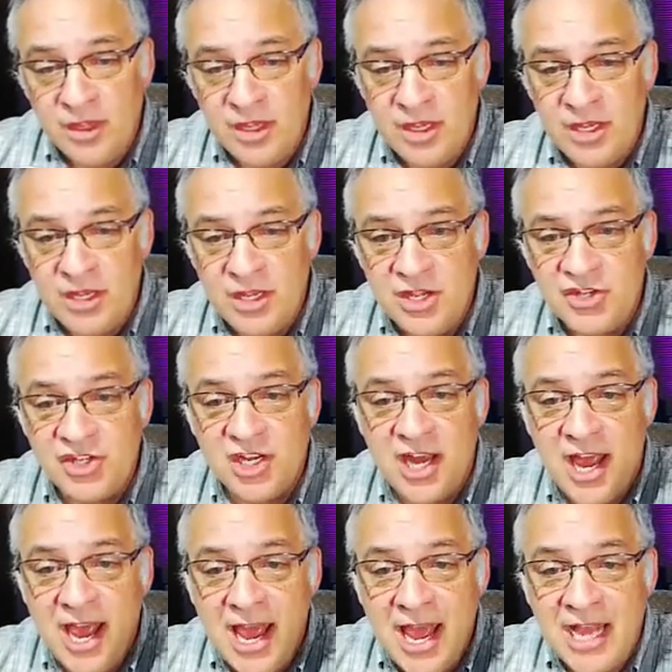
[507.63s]
is
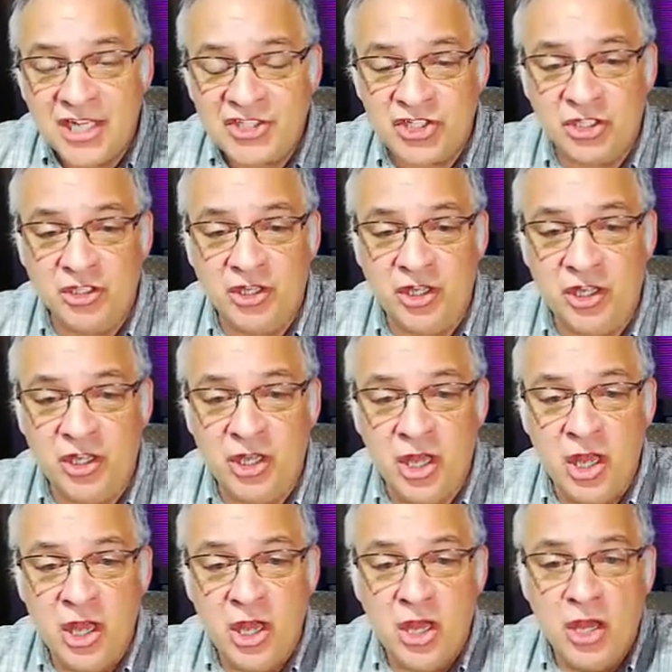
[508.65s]
it actually
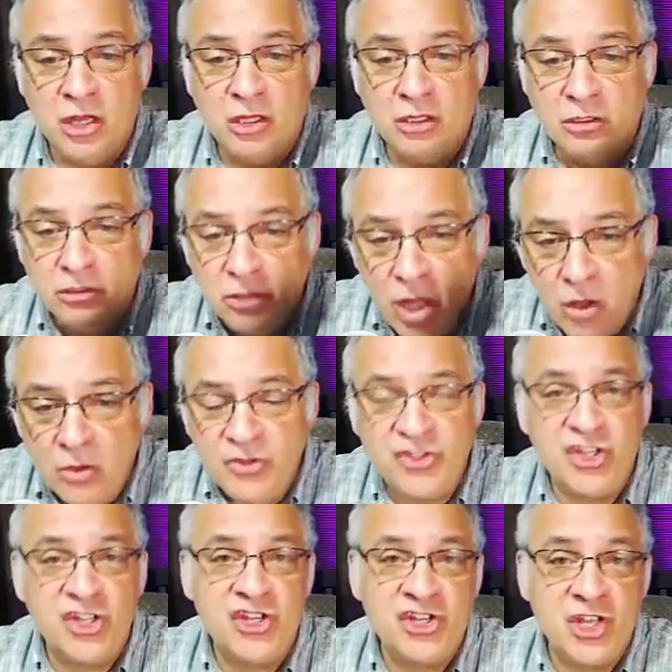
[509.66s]

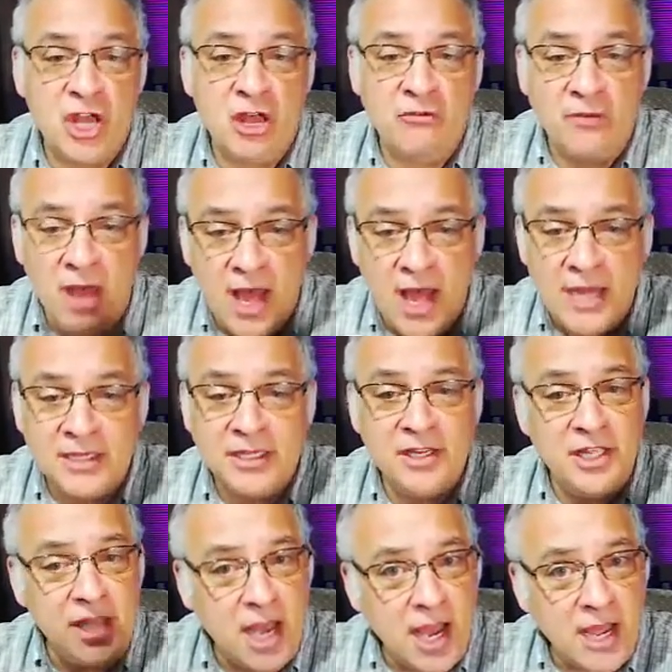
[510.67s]
loads itself onto the